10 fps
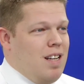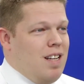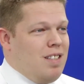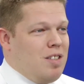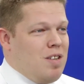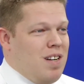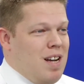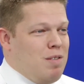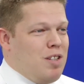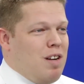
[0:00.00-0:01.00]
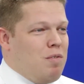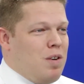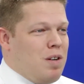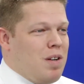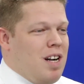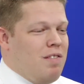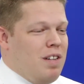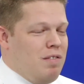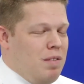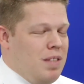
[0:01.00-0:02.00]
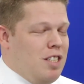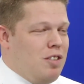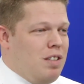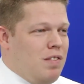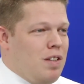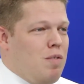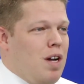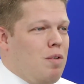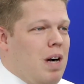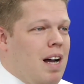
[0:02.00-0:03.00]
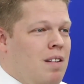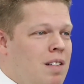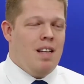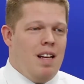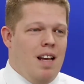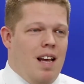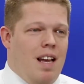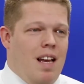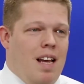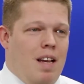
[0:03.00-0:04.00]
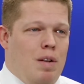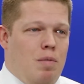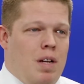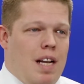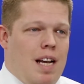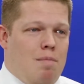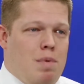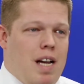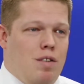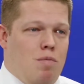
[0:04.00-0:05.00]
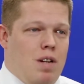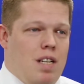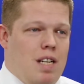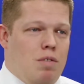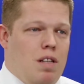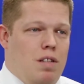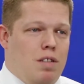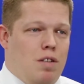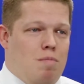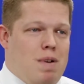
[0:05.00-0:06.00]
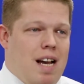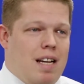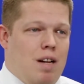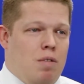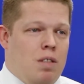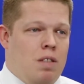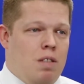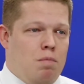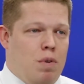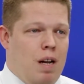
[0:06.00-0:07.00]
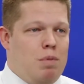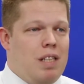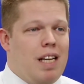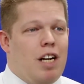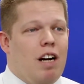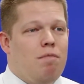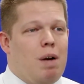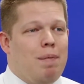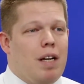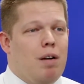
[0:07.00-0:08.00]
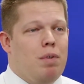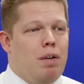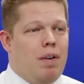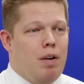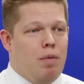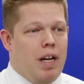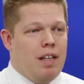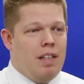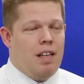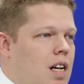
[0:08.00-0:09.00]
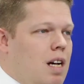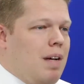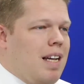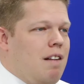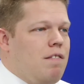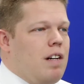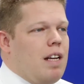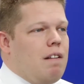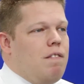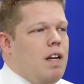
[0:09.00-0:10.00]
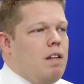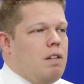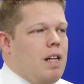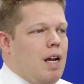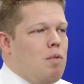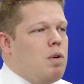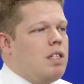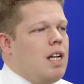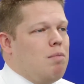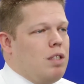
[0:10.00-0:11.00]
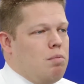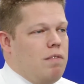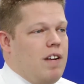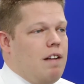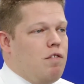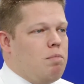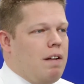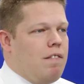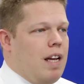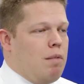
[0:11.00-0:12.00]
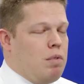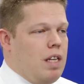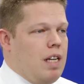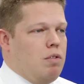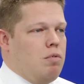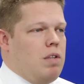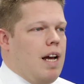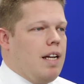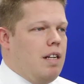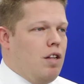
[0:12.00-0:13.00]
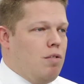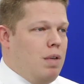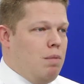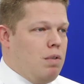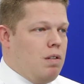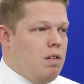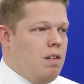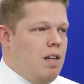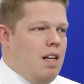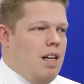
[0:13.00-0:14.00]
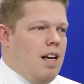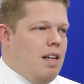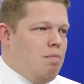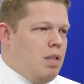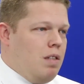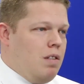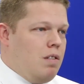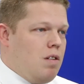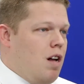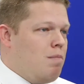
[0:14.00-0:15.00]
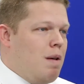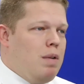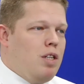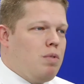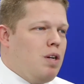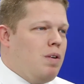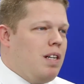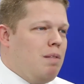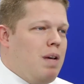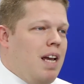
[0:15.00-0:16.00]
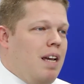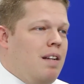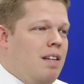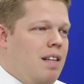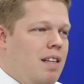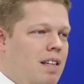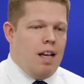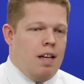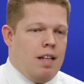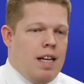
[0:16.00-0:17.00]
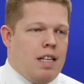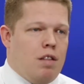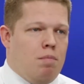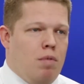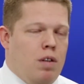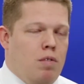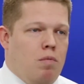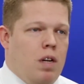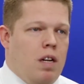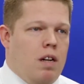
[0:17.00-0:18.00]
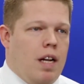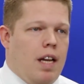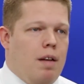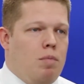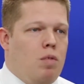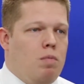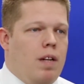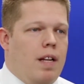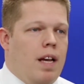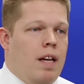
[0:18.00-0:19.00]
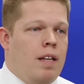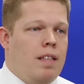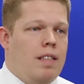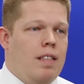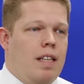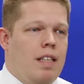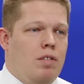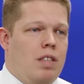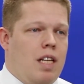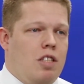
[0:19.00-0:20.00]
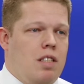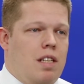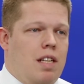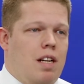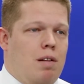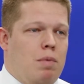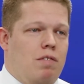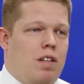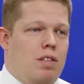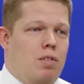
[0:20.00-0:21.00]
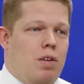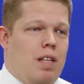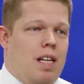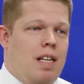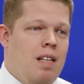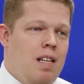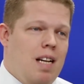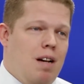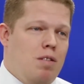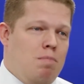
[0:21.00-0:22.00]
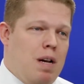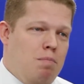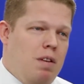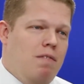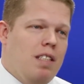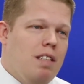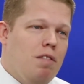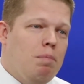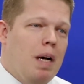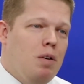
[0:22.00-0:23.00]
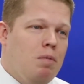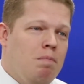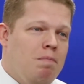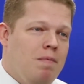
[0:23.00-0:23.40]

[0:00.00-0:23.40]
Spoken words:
and so I was off work recovering from the injury for quite a while. And when I got back to work and I was cleared to go back, I was promptly laid off by my company right away. I kind of felt like a failure, like I wasn't able to provide for my family. I was relying on other people. I had bills, all of my bills were going unpaid. And it got to the point where I came home one day and there was actually a letter on my front door that I was about to be evicted from my home.